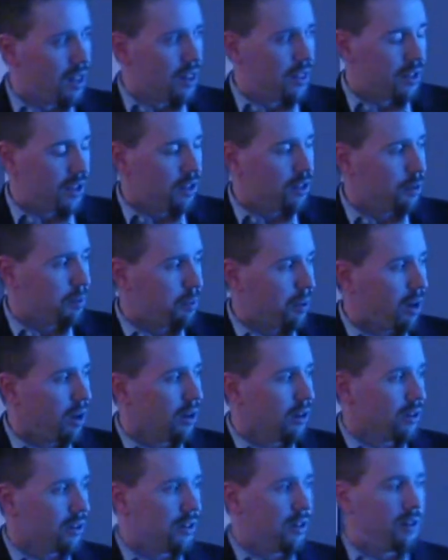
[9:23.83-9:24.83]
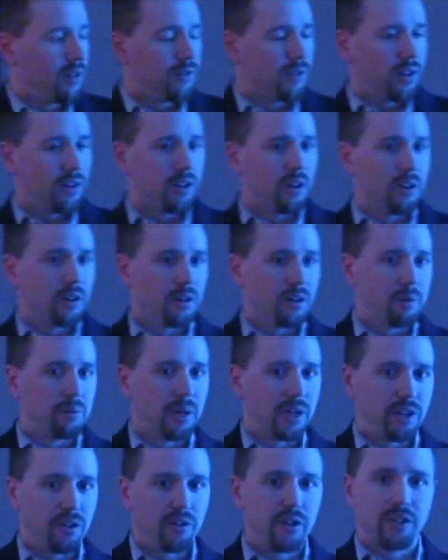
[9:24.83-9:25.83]
The other part of our
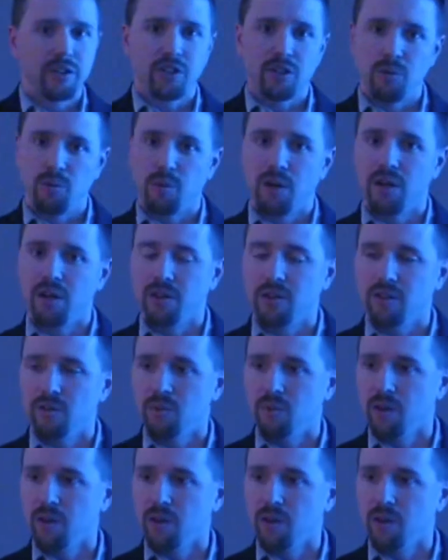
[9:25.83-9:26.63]
migration, while